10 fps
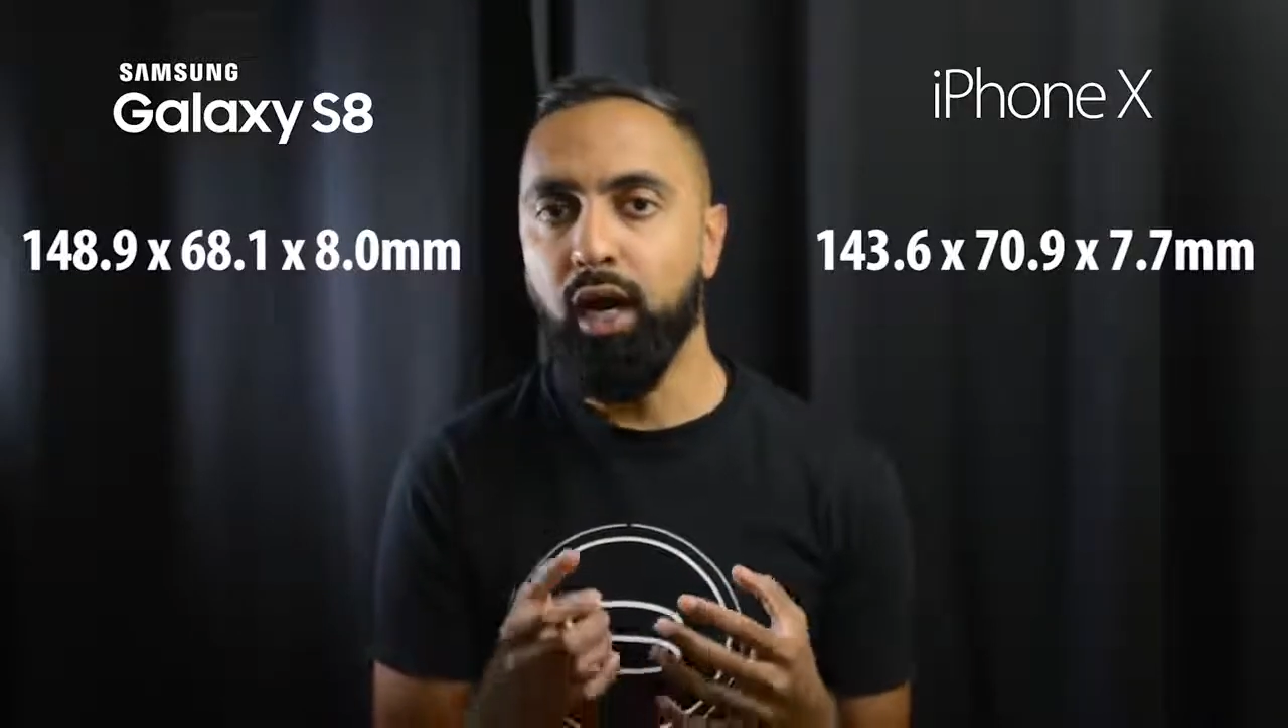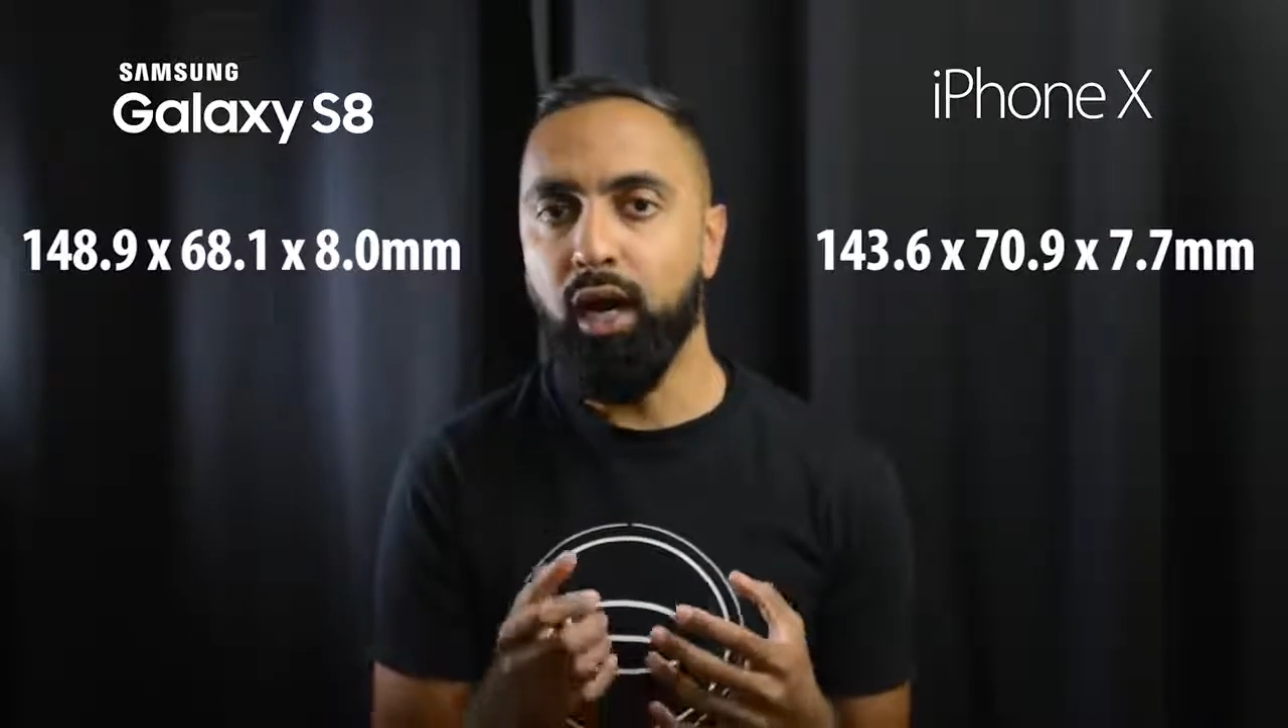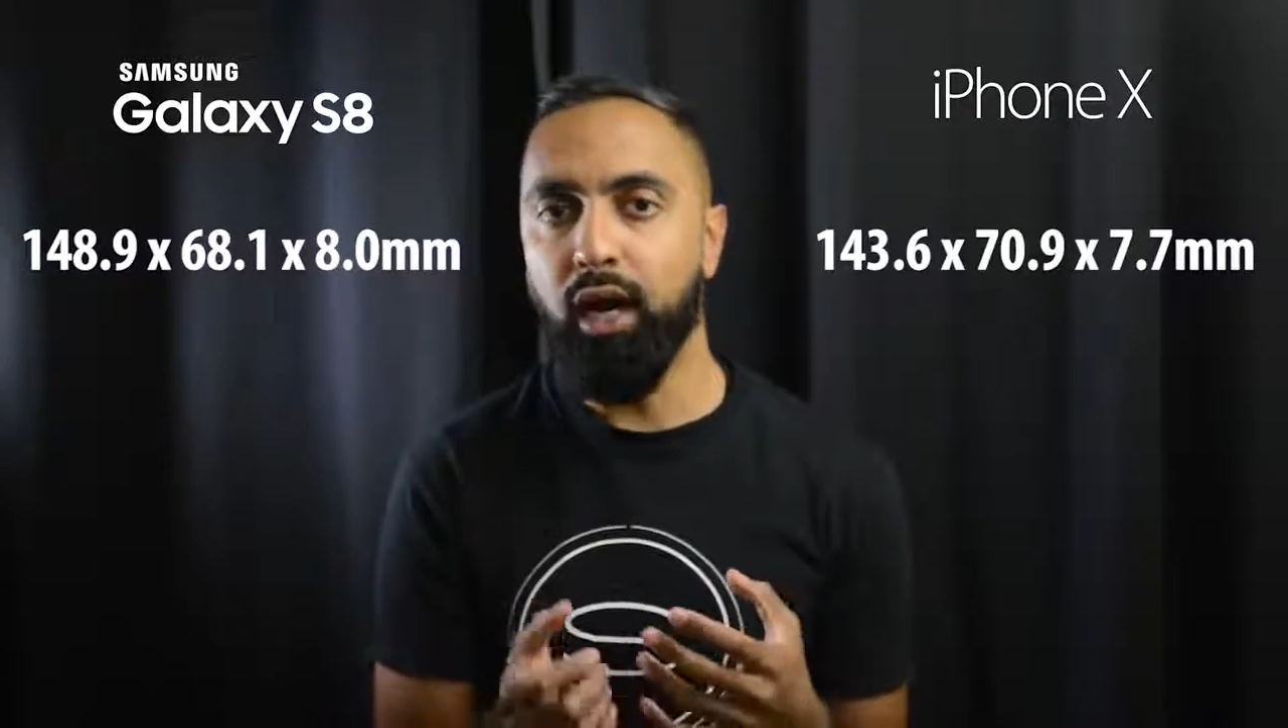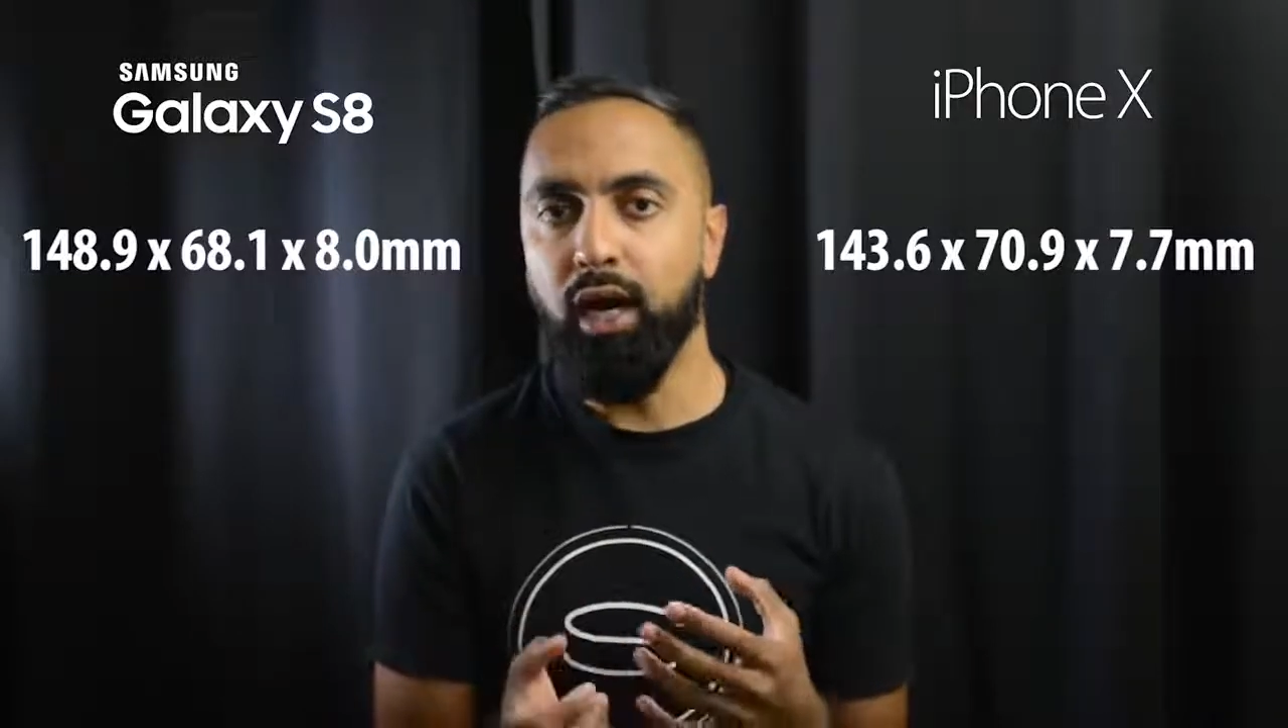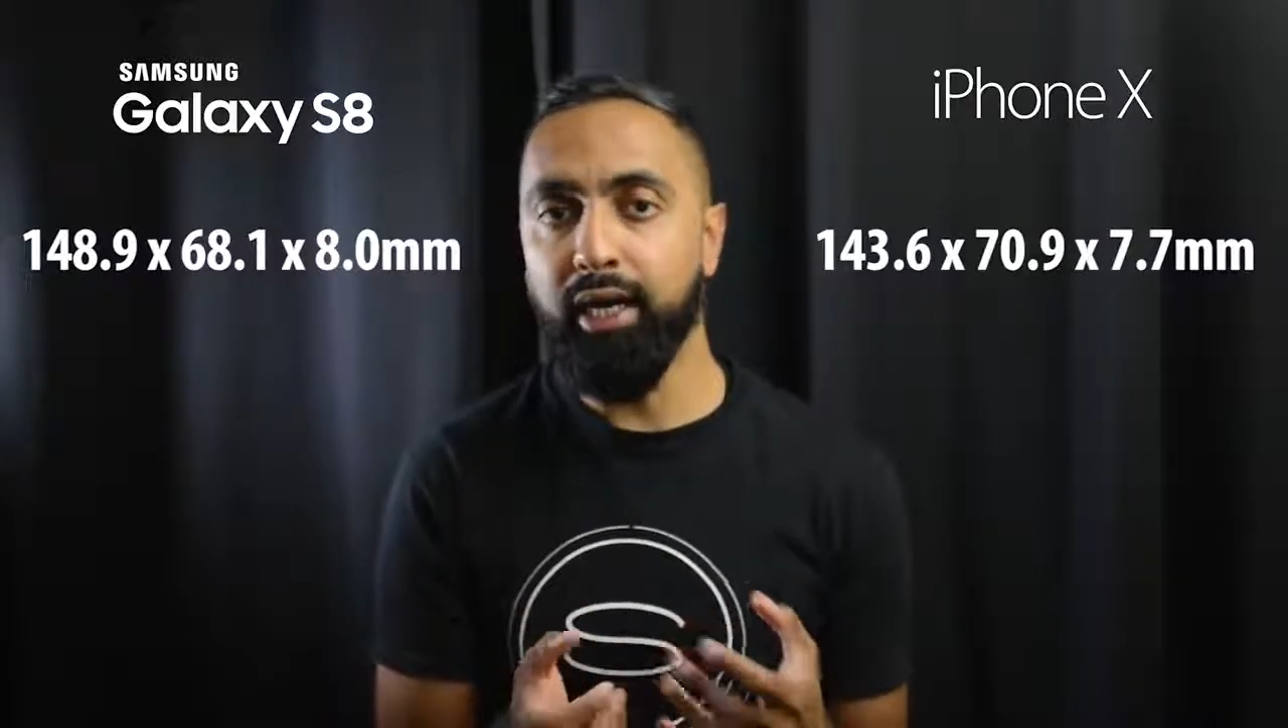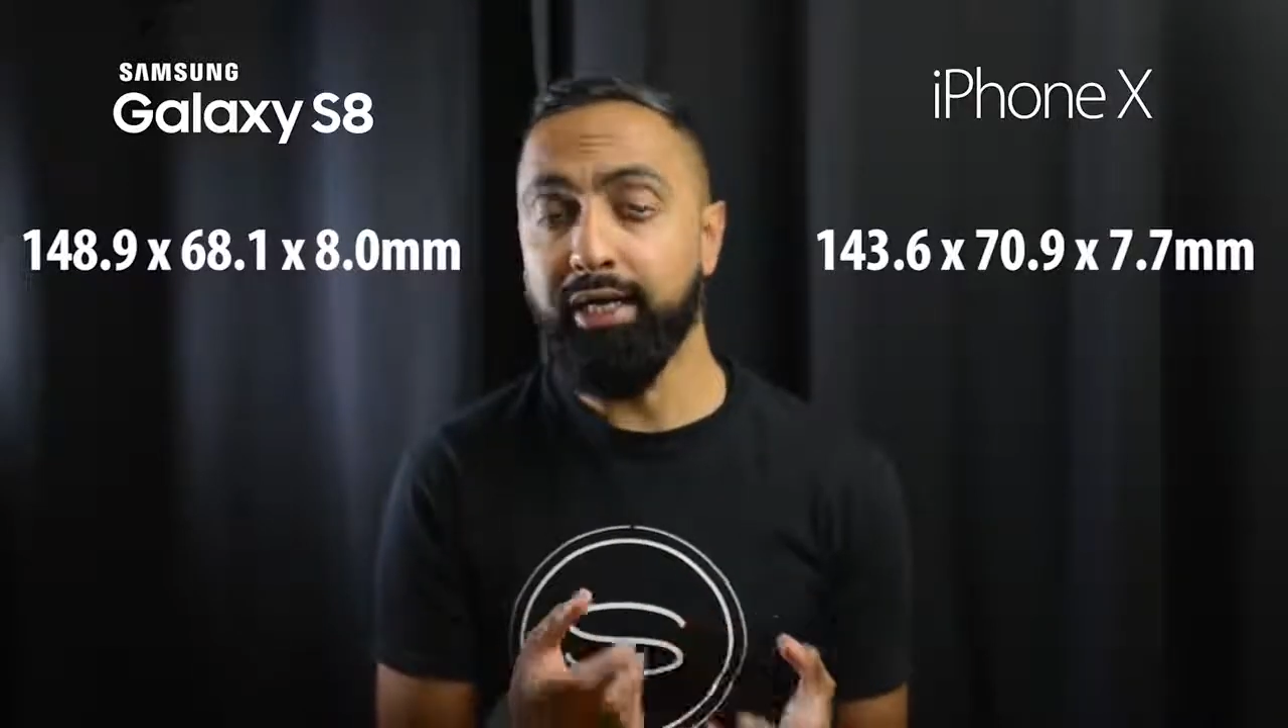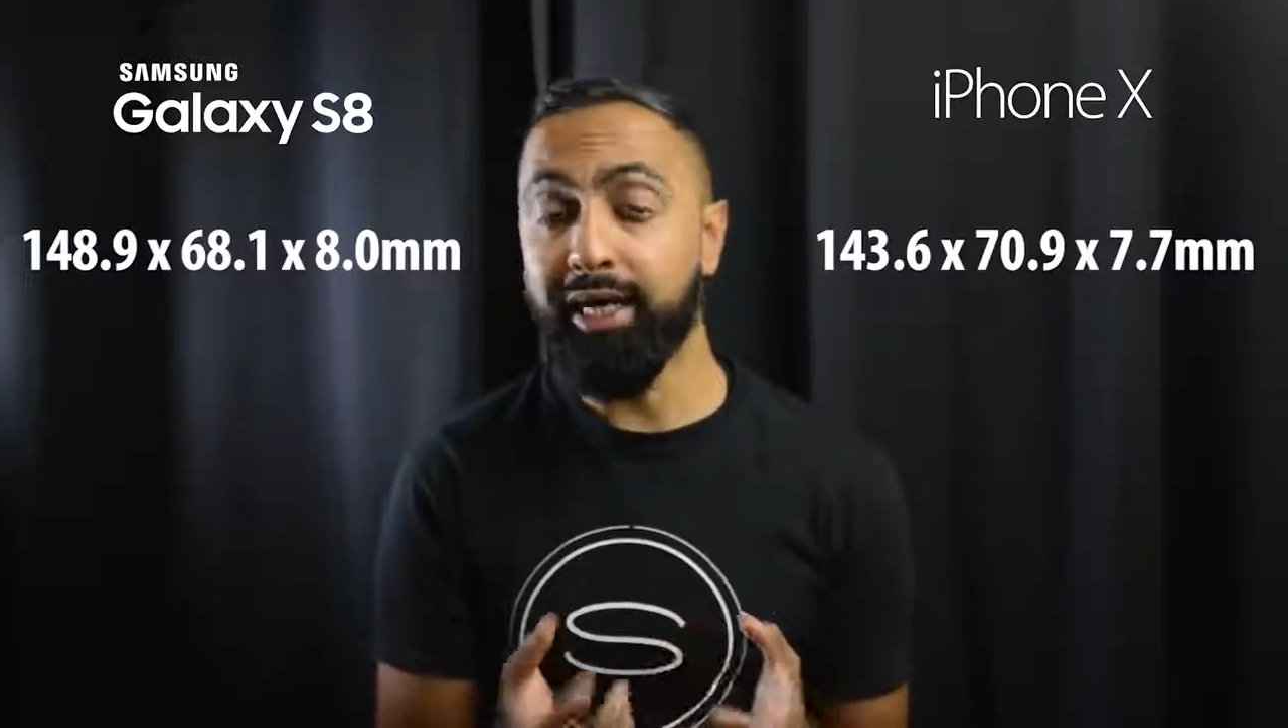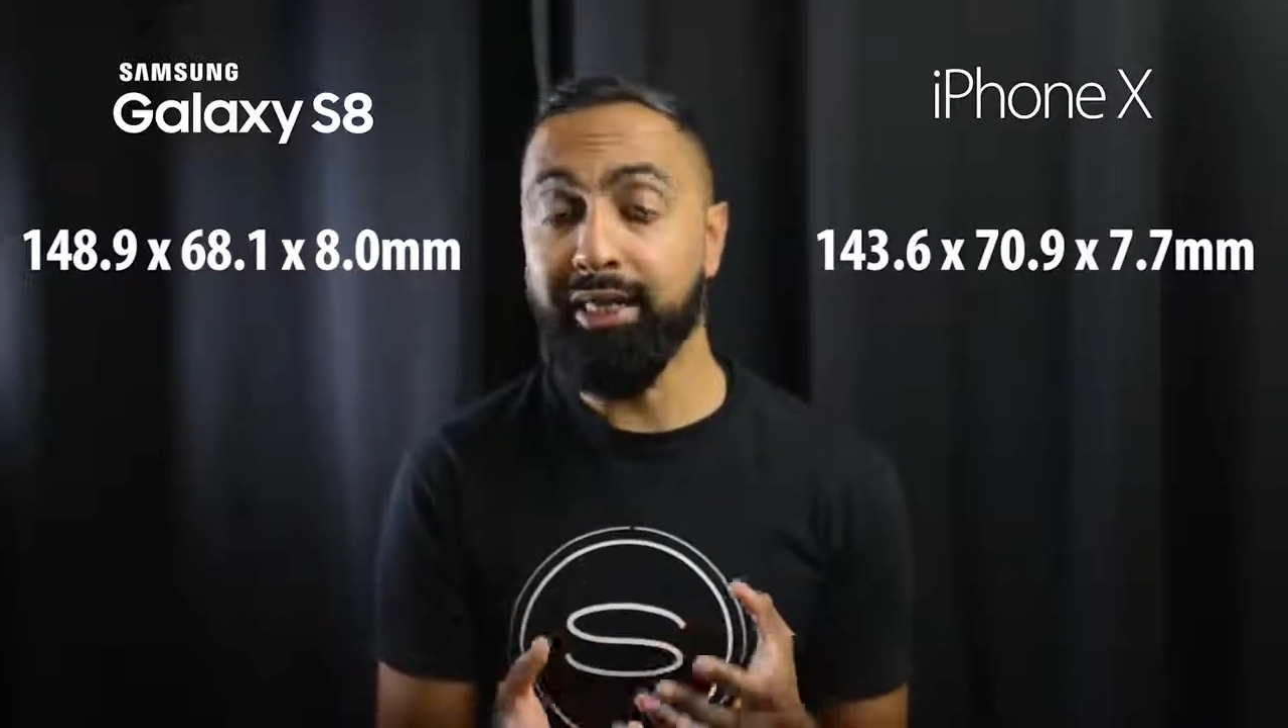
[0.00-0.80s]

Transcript: In